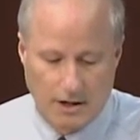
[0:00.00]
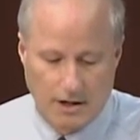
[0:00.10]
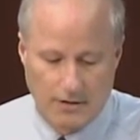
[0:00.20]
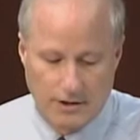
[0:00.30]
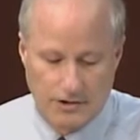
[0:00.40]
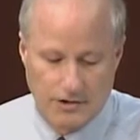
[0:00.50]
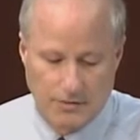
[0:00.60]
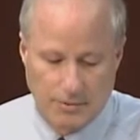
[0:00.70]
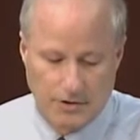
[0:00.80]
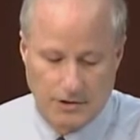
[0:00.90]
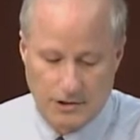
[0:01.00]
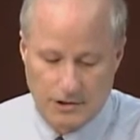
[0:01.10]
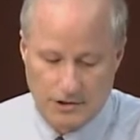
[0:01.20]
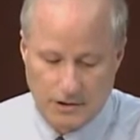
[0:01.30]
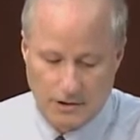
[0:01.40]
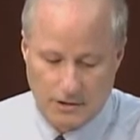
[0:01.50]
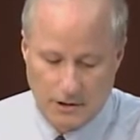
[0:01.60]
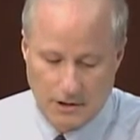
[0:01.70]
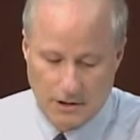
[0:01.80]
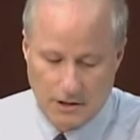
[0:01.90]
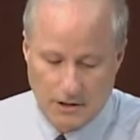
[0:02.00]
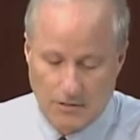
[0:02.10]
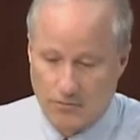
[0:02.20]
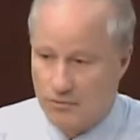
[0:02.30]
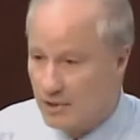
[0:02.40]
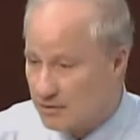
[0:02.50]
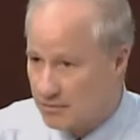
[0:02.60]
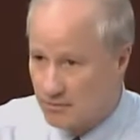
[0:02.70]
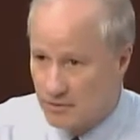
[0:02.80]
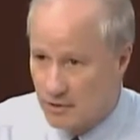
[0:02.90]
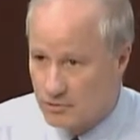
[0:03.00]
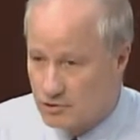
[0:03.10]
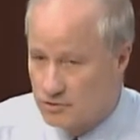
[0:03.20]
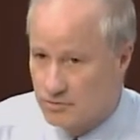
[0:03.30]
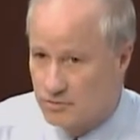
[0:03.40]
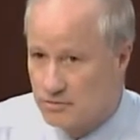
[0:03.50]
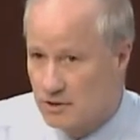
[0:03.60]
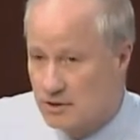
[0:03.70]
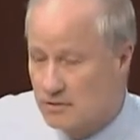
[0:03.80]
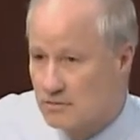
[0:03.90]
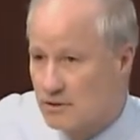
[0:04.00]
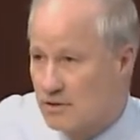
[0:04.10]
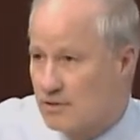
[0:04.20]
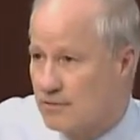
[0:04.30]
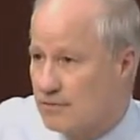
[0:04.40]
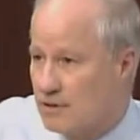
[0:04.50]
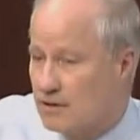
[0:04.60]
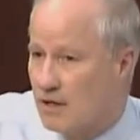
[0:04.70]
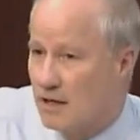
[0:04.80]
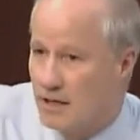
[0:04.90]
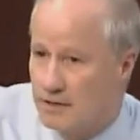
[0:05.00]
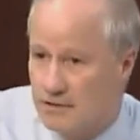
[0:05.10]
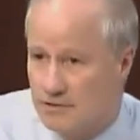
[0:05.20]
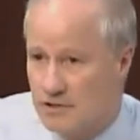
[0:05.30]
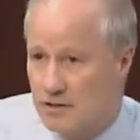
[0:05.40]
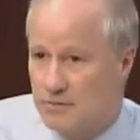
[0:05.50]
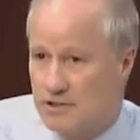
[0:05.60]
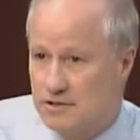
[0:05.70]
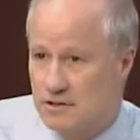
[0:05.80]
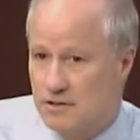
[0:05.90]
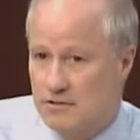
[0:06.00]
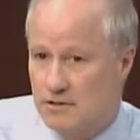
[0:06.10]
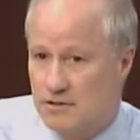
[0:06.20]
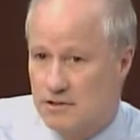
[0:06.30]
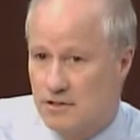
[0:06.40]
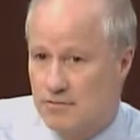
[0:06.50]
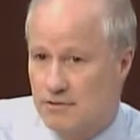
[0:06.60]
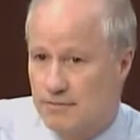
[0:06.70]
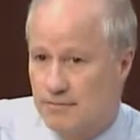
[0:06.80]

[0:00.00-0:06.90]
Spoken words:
these sympathies with those who are aligned as enemies to this country?